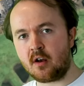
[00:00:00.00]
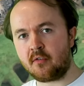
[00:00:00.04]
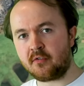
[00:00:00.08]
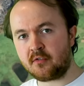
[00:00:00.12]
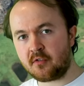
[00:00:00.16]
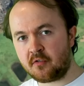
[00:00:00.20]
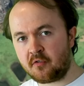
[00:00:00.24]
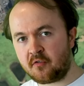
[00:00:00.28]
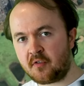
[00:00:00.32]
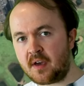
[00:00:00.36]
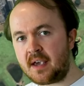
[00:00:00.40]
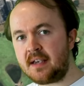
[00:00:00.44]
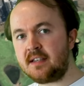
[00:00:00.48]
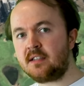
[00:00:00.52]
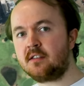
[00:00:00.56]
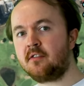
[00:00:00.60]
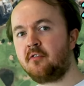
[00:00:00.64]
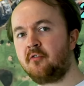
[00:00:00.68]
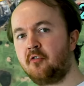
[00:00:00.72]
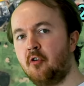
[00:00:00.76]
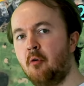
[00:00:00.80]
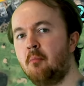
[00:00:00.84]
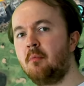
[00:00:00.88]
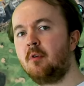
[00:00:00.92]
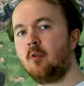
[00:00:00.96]
enough to phase a
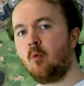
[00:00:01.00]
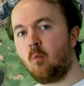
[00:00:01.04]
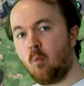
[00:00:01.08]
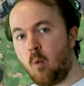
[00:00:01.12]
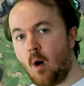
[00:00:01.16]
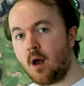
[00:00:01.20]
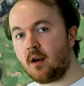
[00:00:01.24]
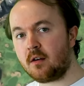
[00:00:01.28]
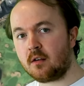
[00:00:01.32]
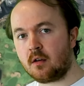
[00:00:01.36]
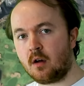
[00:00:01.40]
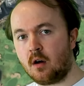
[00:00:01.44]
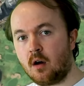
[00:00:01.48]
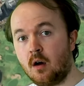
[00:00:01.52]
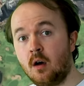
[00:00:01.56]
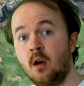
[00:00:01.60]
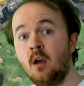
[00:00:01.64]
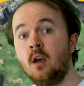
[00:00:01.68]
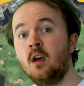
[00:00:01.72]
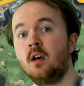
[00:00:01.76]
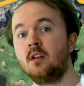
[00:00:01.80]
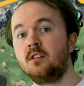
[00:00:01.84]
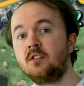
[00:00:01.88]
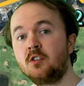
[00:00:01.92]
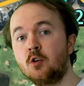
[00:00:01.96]
Formula 1 car
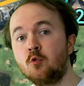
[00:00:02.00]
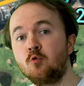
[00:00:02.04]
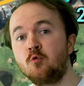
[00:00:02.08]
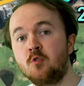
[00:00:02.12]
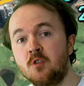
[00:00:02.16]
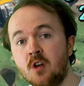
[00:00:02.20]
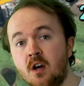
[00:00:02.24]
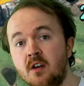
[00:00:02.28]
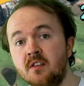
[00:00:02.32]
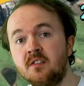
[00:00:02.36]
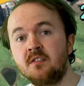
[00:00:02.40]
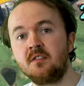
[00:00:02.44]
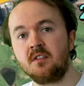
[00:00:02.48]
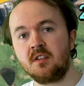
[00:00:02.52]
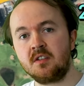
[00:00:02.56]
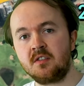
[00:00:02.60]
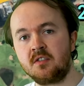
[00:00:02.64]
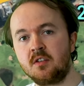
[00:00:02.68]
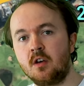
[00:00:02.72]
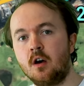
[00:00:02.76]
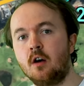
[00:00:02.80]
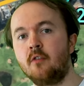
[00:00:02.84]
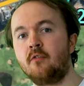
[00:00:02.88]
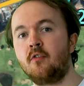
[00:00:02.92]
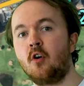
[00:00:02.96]
and so does
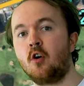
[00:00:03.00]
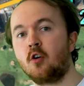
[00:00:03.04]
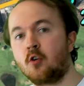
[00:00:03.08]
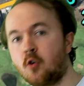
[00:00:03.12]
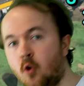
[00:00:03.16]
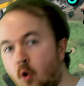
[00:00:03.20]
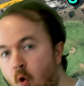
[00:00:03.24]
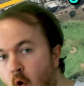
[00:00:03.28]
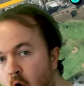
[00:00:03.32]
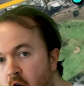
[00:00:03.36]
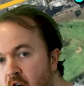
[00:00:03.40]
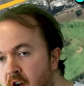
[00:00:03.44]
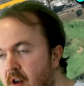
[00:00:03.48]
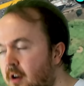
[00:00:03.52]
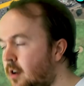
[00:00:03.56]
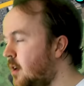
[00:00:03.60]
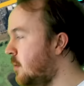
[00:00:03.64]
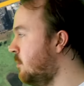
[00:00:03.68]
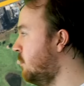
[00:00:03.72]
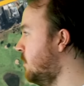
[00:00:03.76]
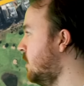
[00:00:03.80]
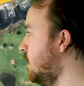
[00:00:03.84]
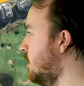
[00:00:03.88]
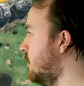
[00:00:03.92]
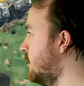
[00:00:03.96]
deserve a corner
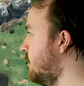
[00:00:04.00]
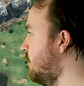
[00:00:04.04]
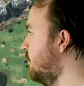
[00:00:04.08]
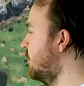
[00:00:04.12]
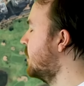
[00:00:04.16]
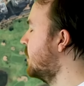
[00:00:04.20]
number.